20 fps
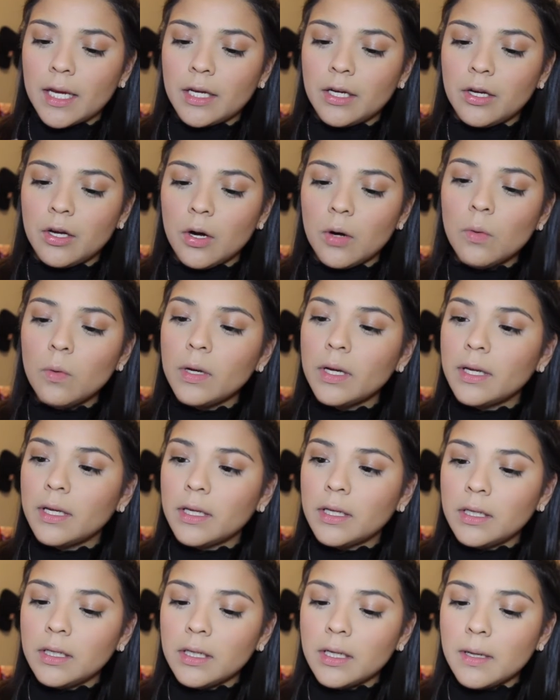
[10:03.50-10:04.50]
I go
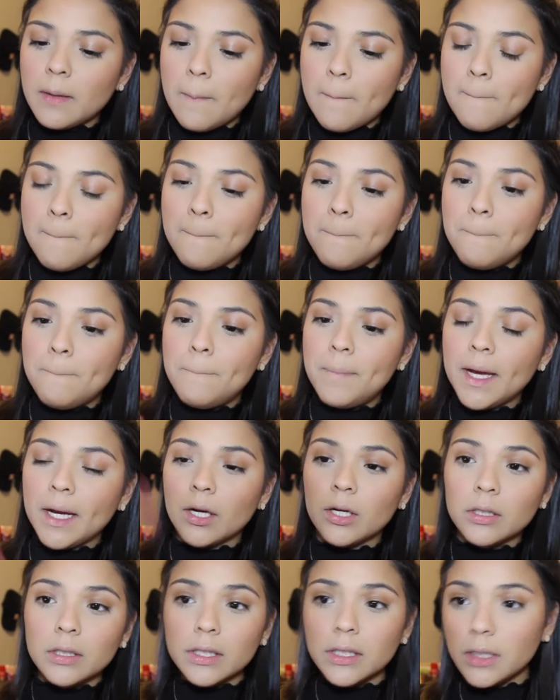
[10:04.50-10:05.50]
in
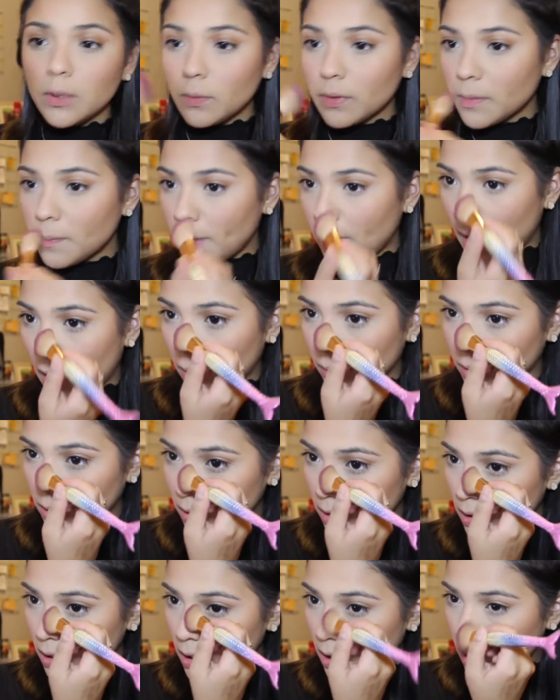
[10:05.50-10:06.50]
barely with
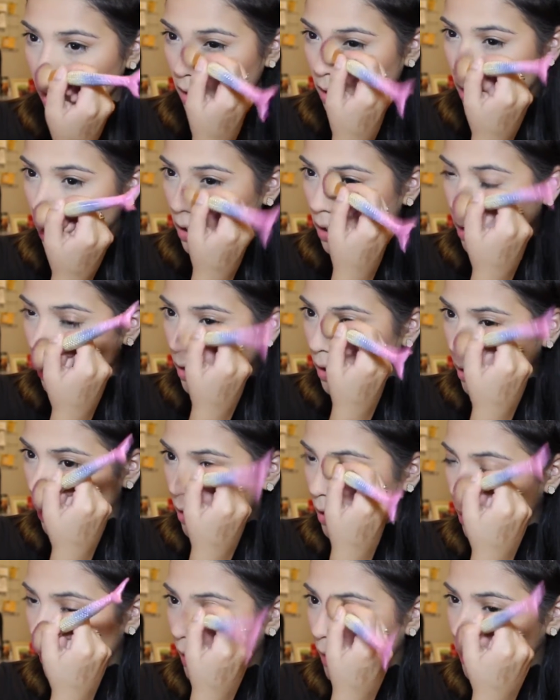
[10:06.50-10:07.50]
powder,
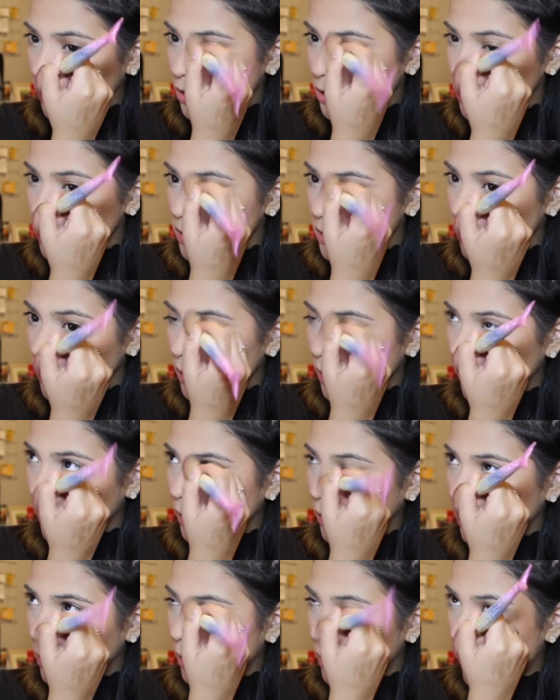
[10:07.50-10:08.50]
and I just
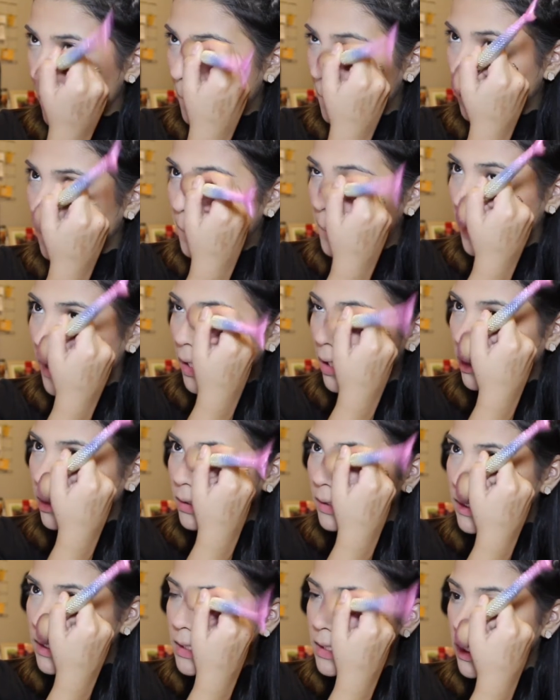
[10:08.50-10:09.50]
like
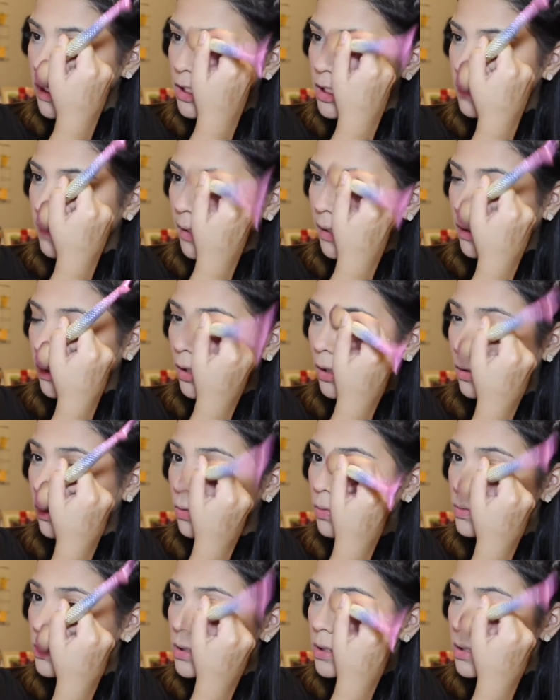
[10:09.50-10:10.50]
barely touch my
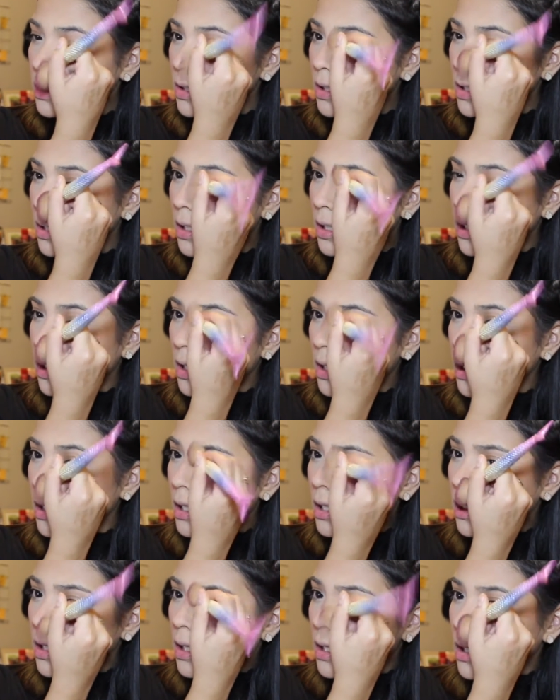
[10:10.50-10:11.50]
nose,
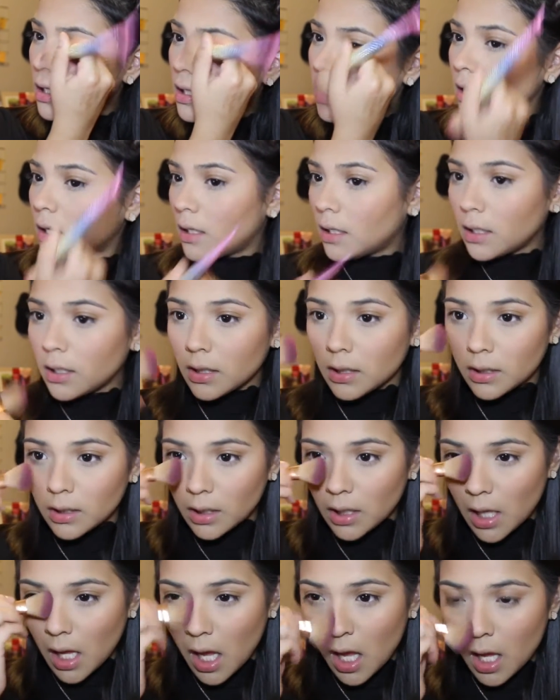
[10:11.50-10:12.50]

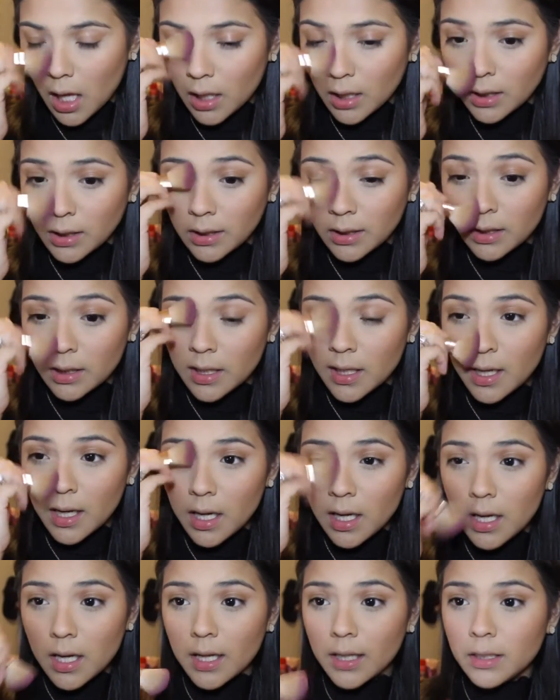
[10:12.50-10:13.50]
and
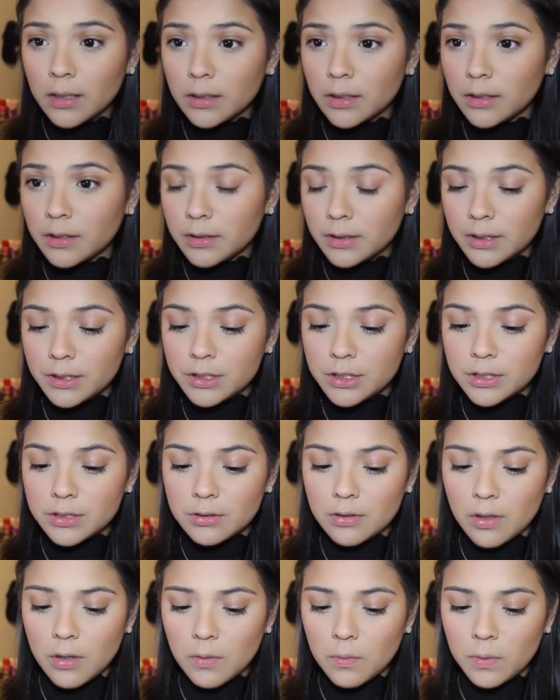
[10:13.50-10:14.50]
yeah, I literally
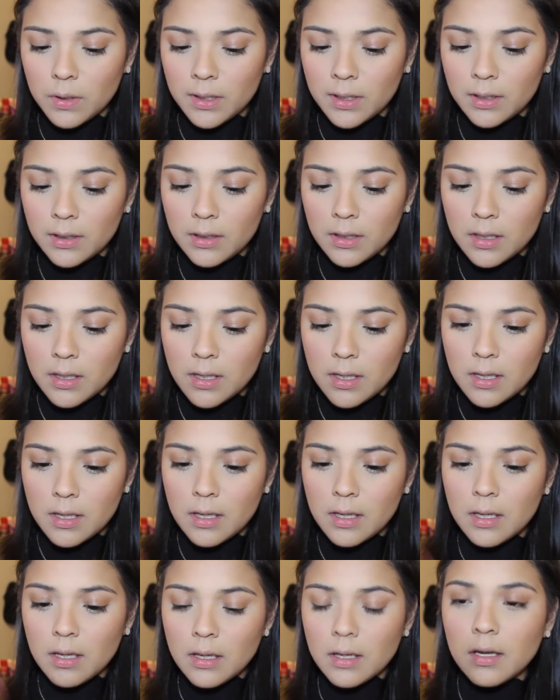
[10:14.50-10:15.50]
just go in
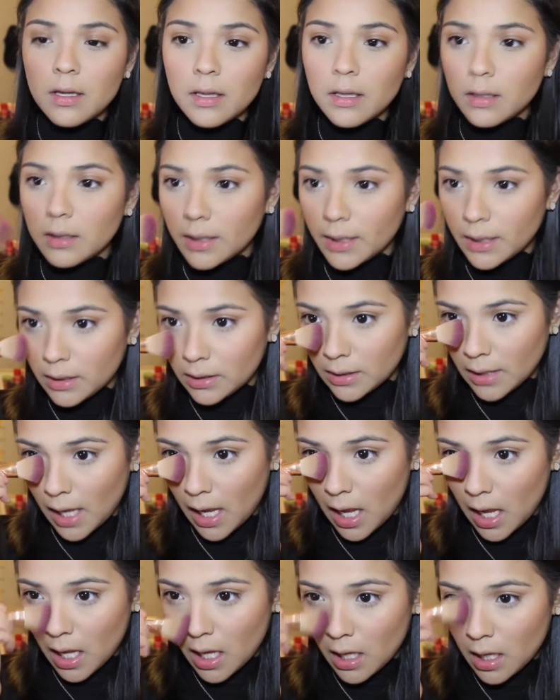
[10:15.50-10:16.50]
like
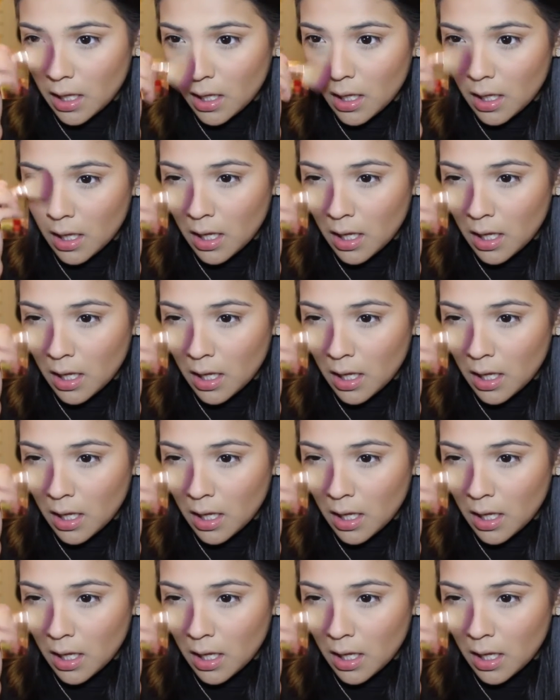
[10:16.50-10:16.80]
that,